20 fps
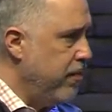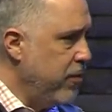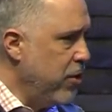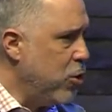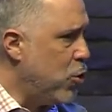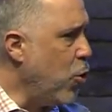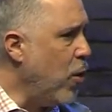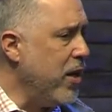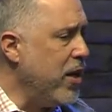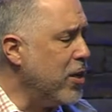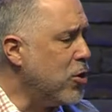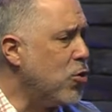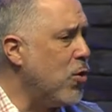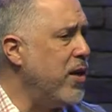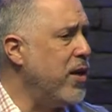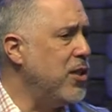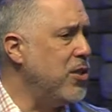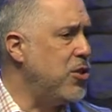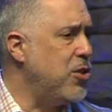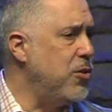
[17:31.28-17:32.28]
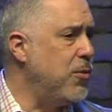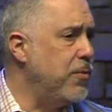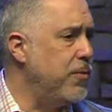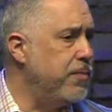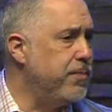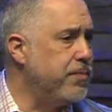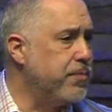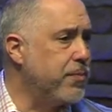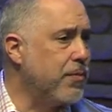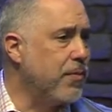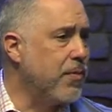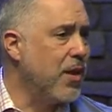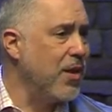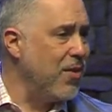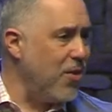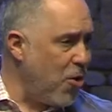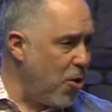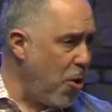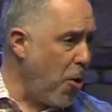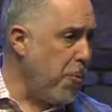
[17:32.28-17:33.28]
twenty twenty-two,
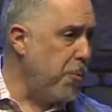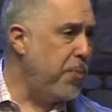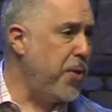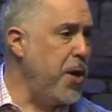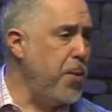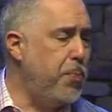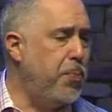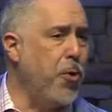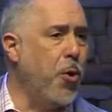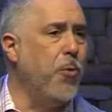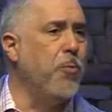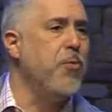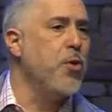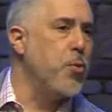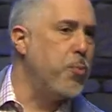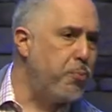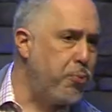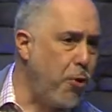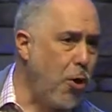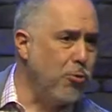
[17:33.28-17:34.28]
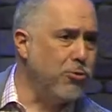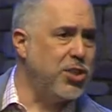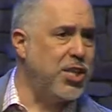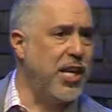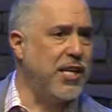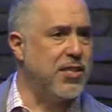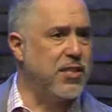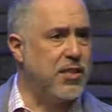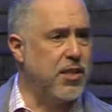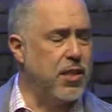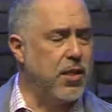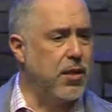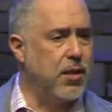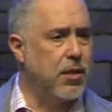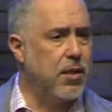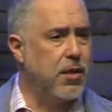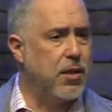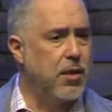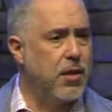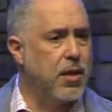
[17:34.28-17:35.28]
there are people protesting,
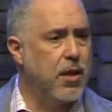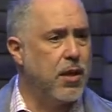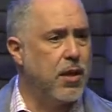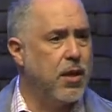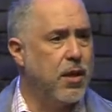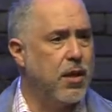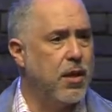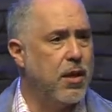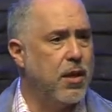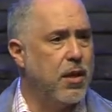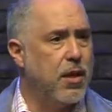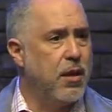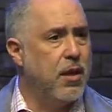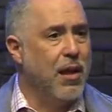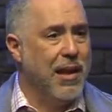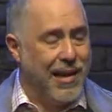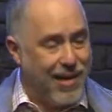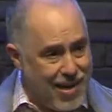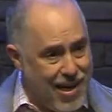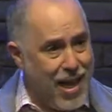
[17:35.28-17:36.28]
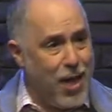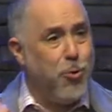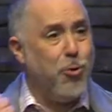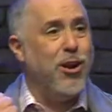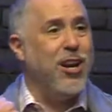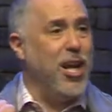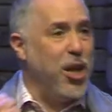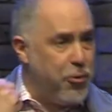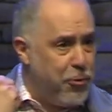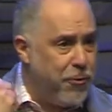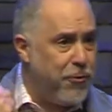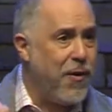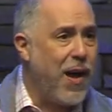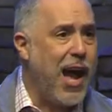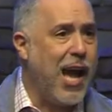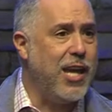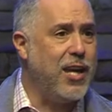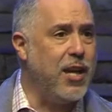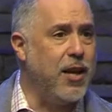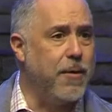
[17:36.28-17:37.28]
literally
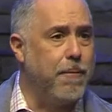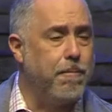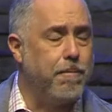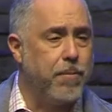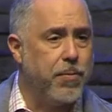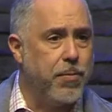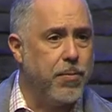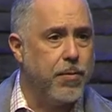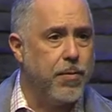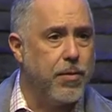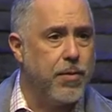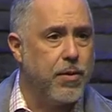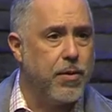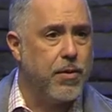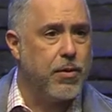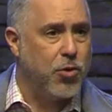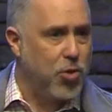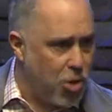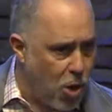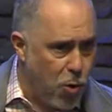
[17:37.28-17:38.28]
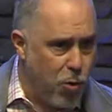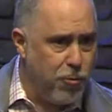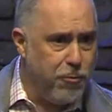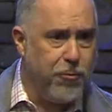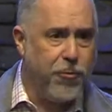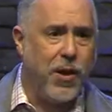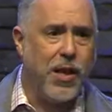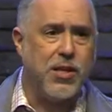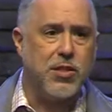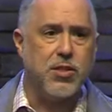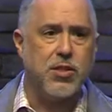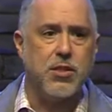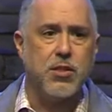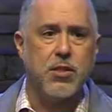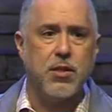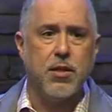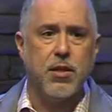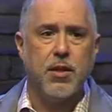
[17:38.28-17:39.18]
fighting, throwing fists.